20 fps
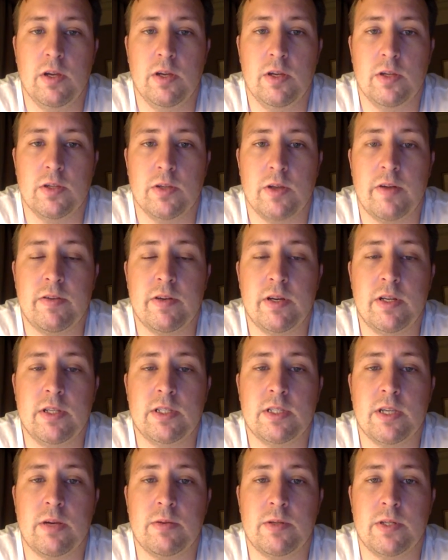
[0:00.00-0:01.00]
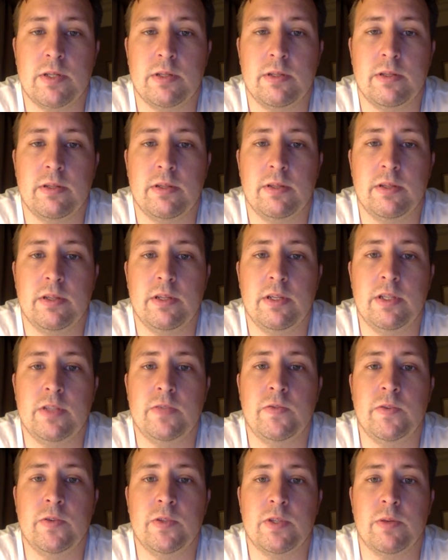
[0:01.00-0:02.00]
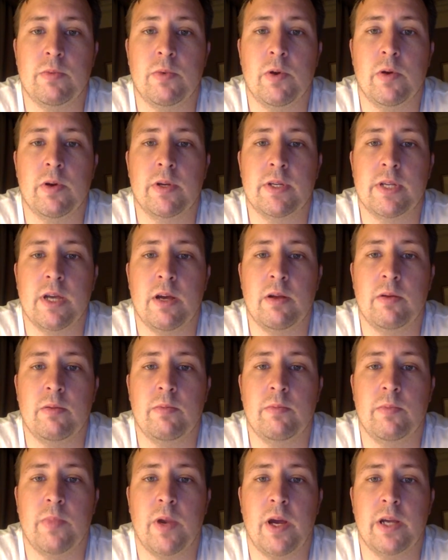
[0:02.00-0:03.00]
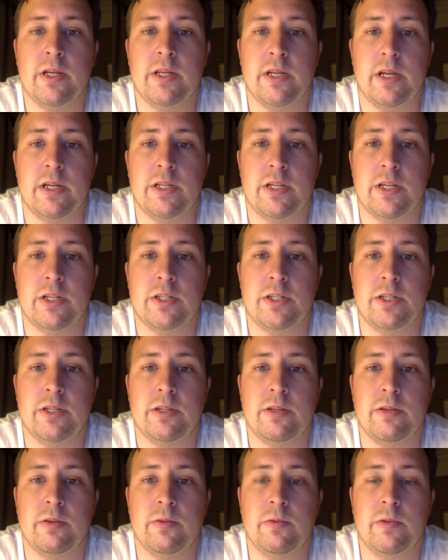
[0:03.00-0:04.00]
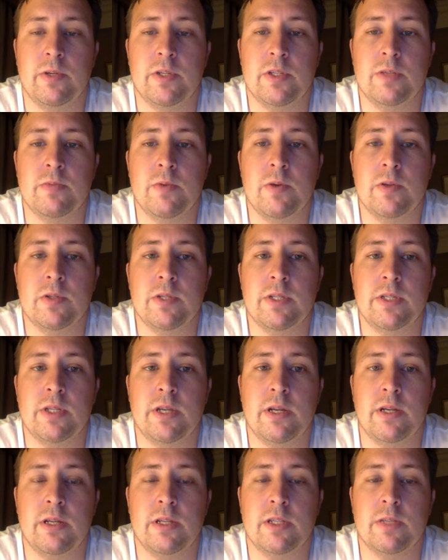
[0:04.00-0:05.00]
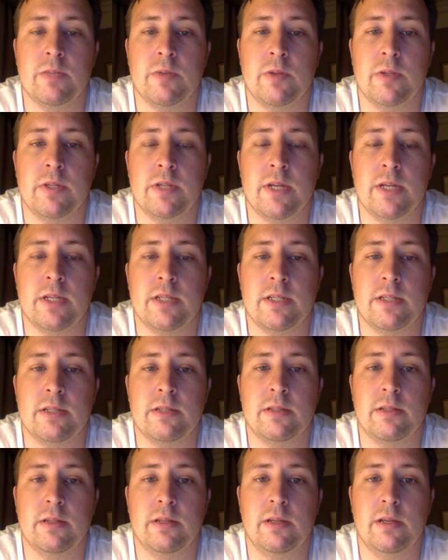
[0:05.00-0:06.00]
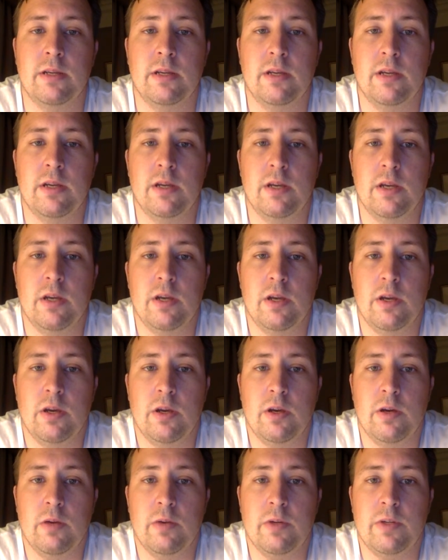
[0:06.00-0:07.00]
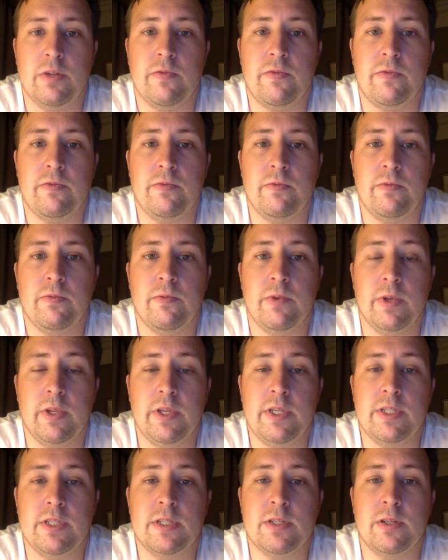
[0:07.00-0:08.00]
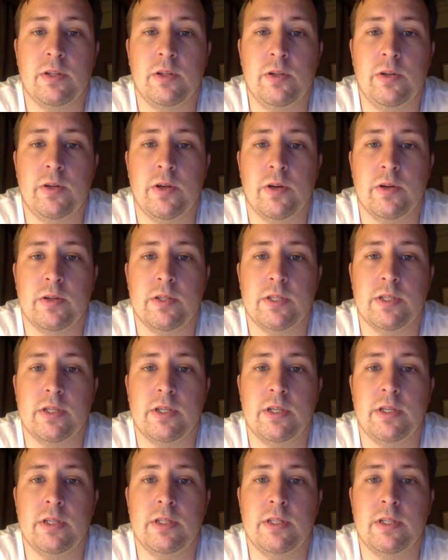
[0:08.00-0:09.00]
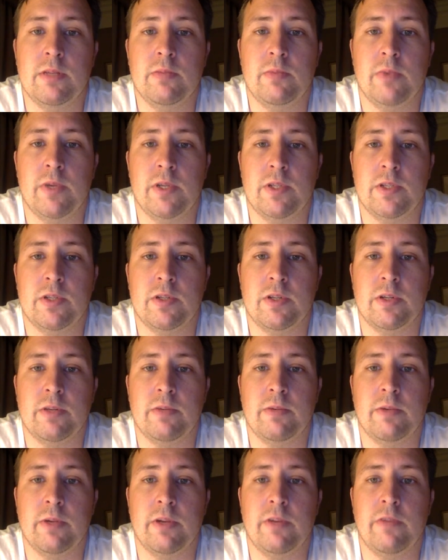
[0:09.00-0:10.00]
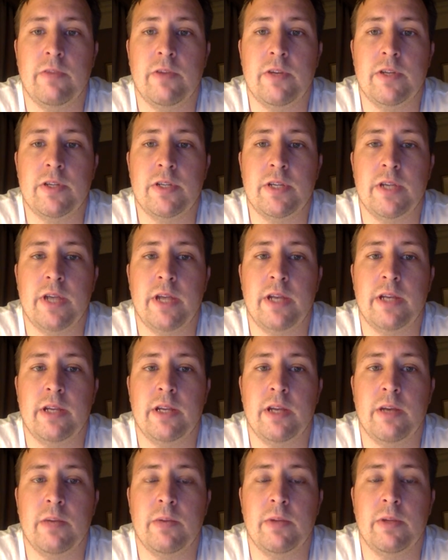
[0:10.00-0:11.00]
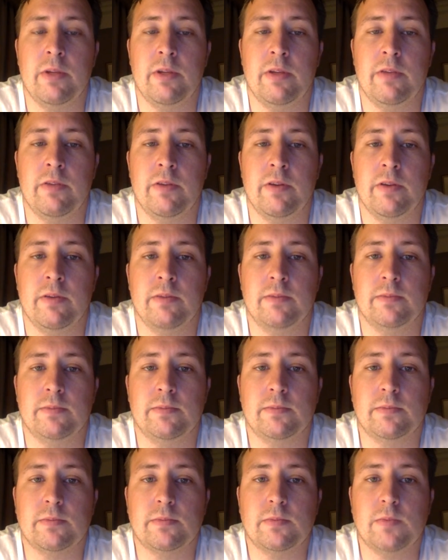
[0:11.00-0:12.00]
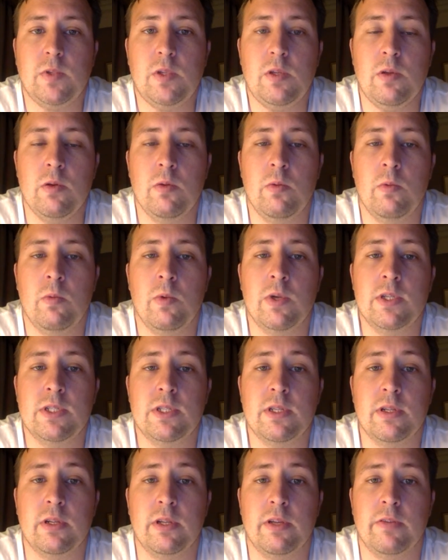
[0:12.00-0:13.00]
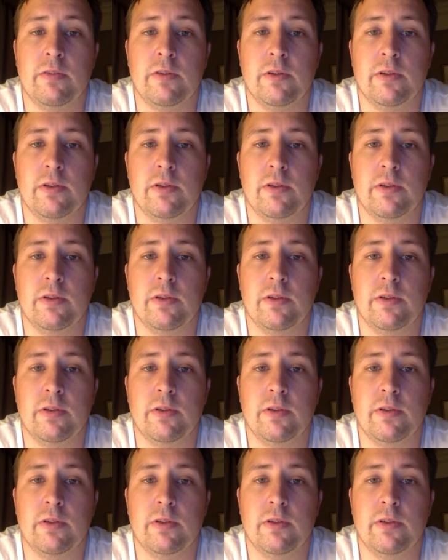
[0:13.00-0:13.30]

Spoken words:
So, after consumption, these foods are broken down by digestion, which is mostly done in the small intestine, which releases glucose into the bloodstream and eventually ending up in the liver. Once in the liver,